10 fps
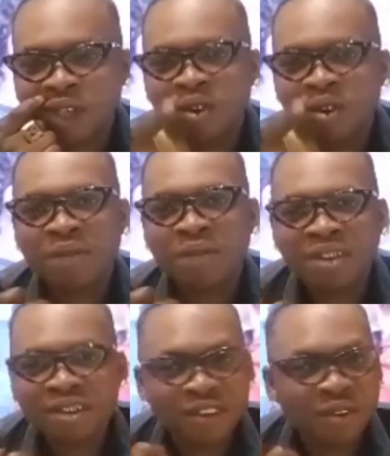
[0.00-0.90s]

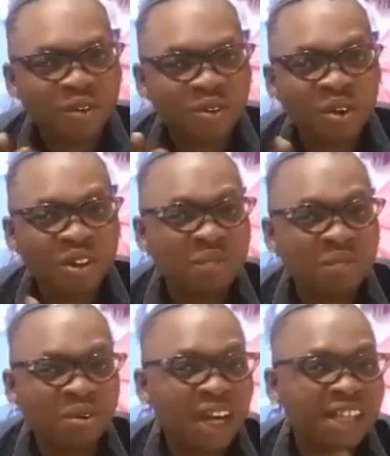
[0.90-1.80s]
Okay, if you go
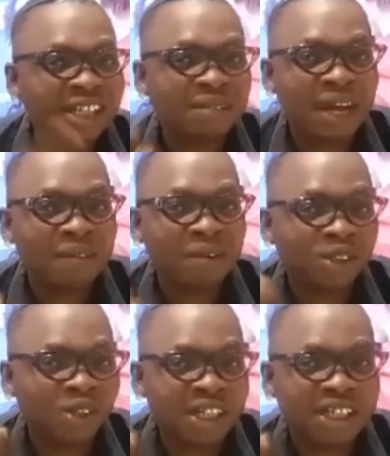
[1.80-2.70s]
to Puna, just be
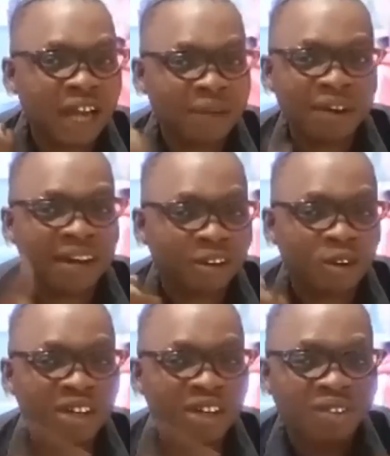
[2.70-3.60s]
having Johnny, the
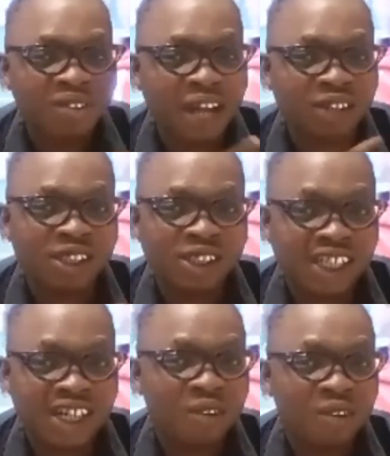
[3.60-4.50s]
America gold now we are Johnny
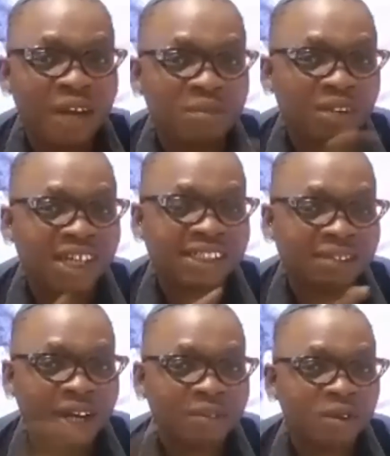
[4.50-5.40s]
China we are Puna
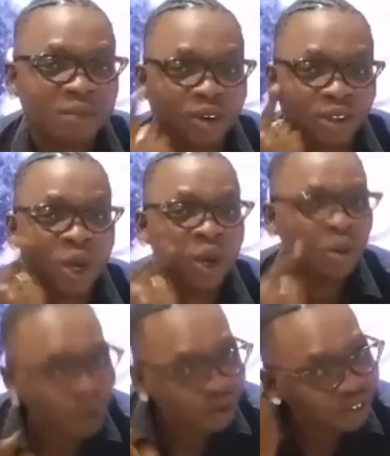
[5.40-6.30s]
just be having because
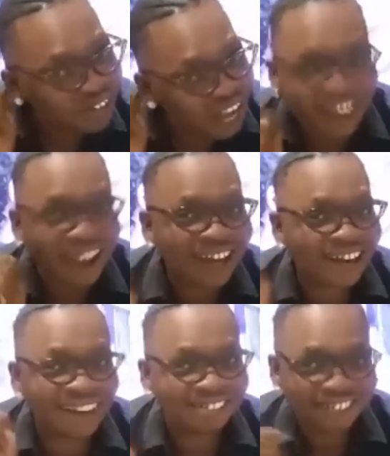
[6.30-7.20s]
we are
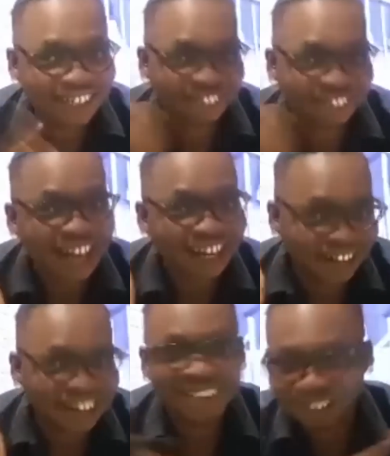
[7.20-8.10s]
Alan, the answer
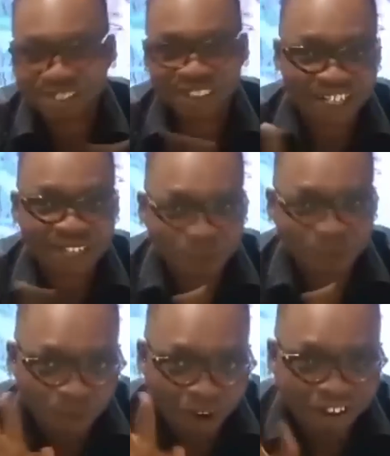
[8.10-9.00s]
Alan history, and never
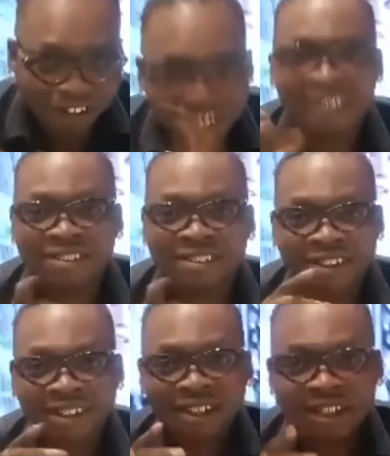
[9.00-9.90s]
bought Mukakra.
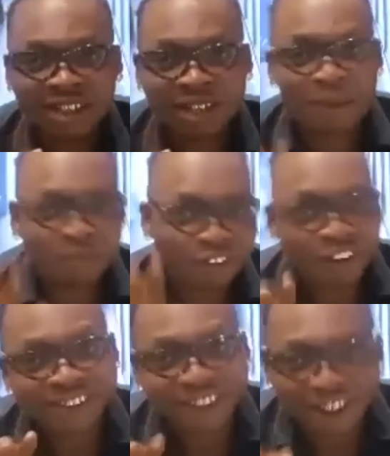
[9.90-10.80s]
And my
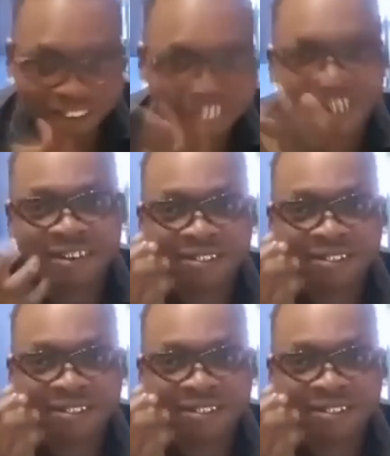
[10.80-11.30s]
voice Kakra.